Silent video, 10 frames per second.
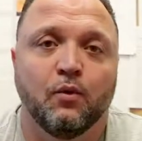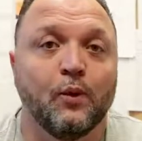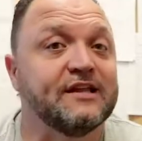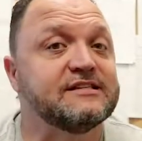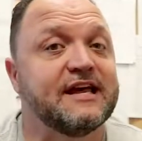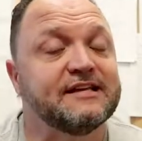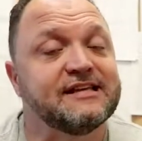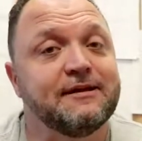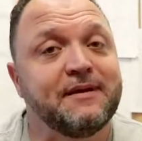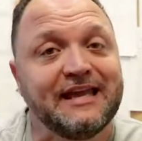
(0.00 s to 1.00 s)
Wednesday
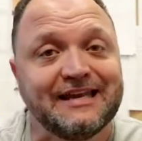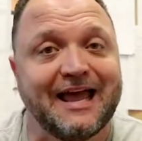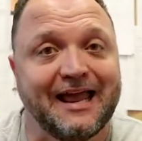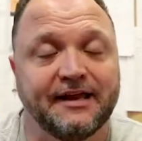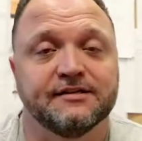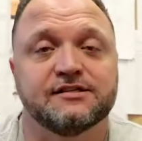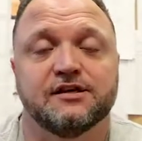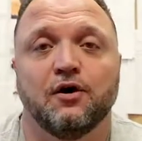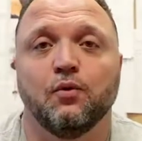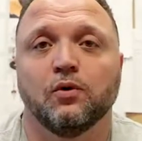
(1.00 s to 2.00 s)
is AP Day,
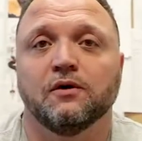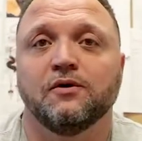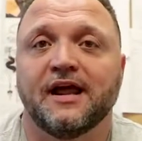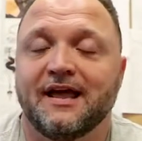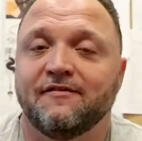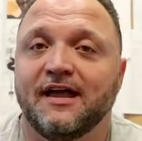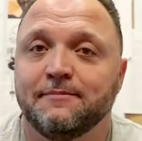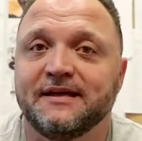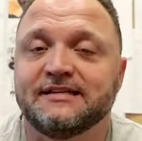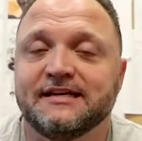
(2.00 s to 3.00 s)
so we're going to have
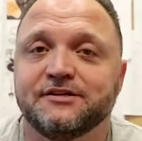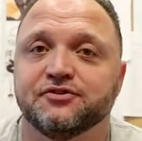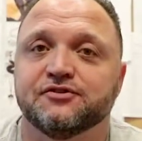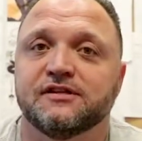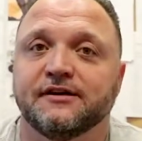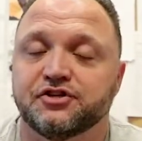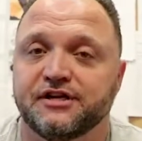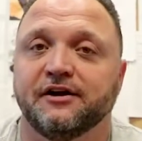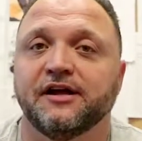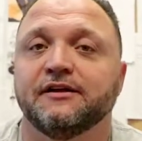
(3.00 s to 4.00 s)
AP teachers there
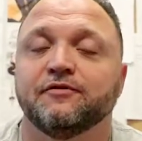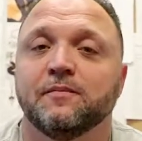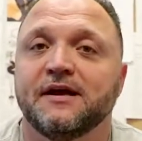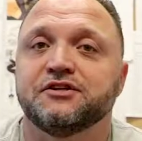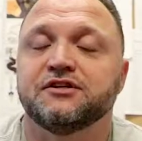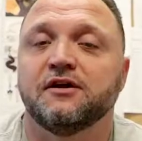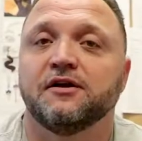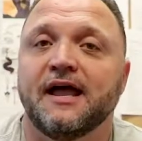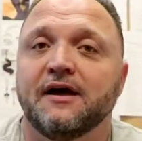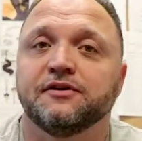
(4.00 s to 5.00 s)
sharing information
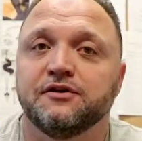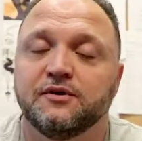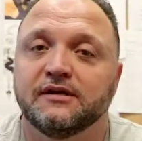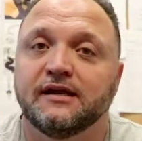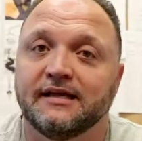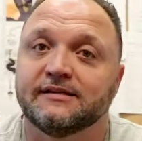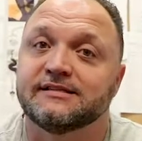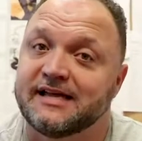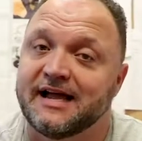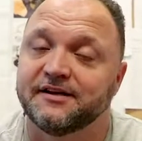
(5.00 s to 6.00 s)
on how you can get
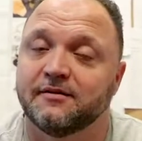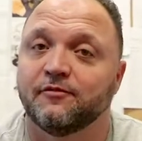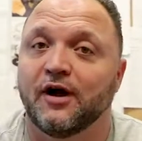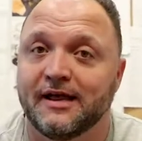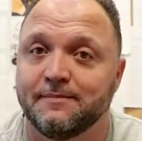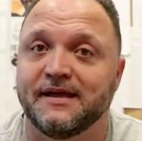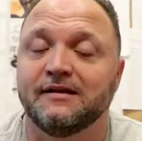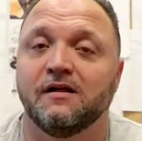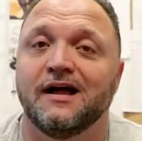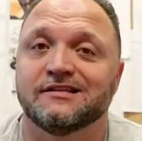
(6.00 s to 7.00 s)
signed up for
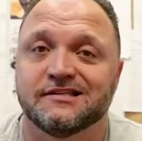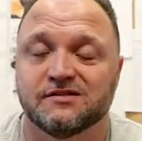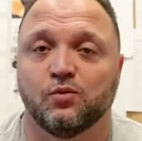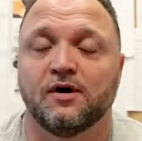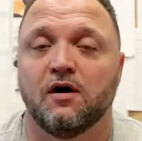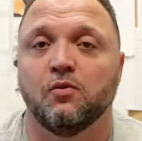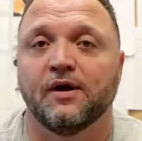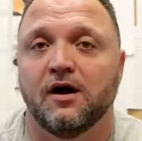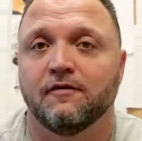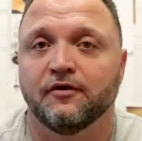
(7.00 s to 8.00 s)
AP classes and what all
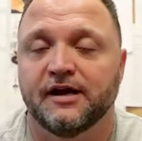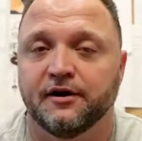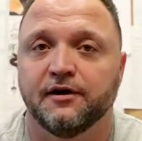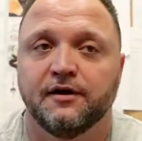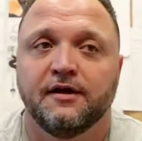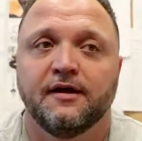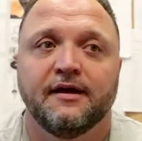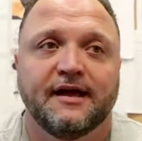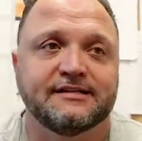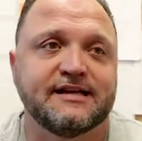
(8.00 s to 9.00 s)
we offer here
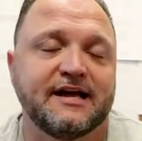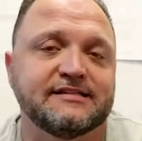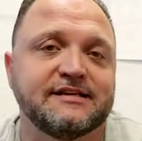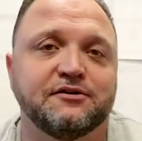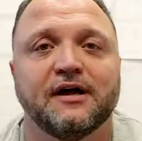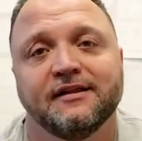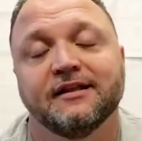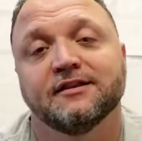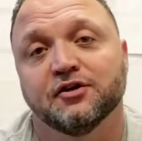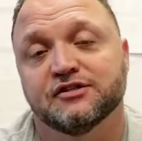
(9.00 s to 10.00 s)
at Science Hill, and
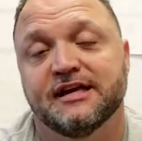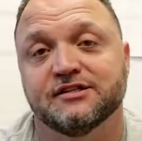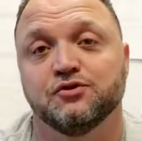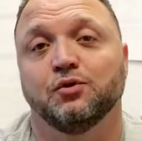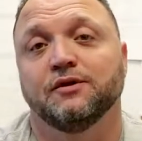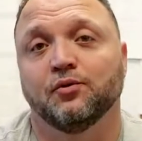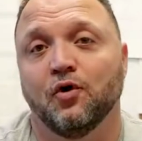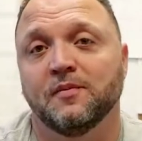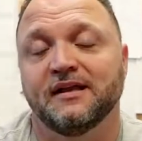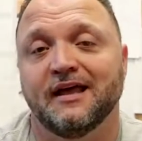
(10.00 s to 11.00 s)
then Thursday's dual
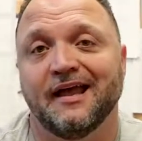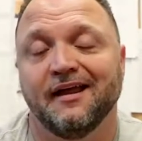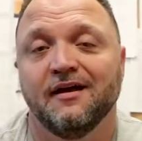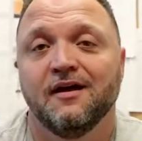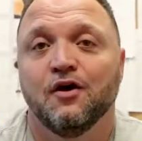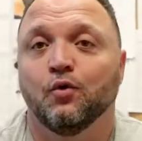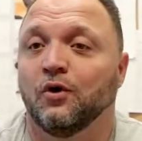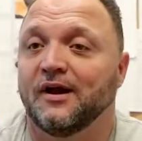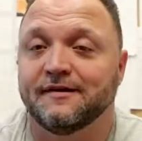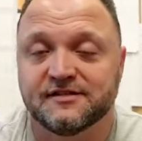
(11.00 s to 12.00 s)
enrollment day.
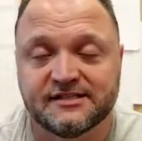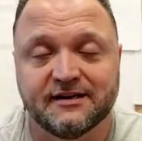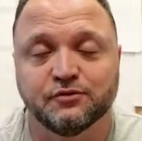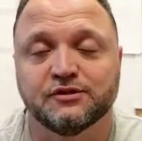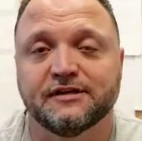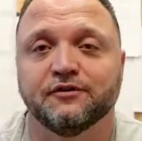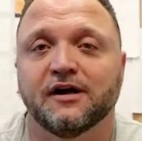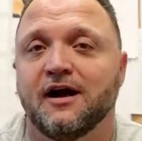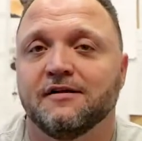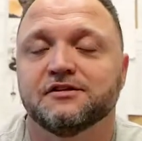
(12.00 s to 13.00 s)
We're going to have several
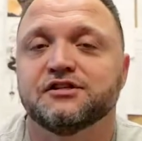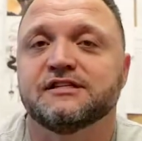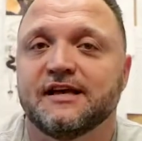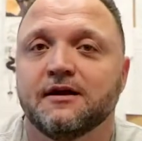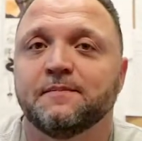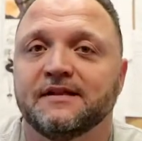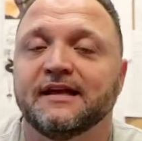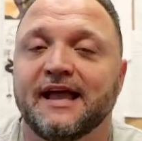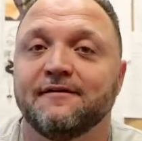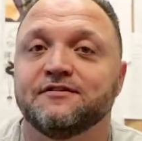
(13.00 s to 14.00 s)
different colleges set up in
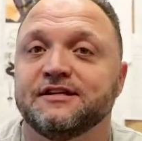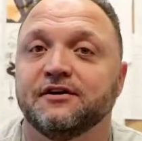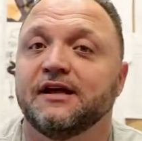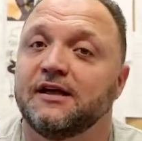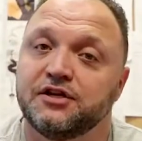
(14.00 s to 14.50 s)
the cafeteria,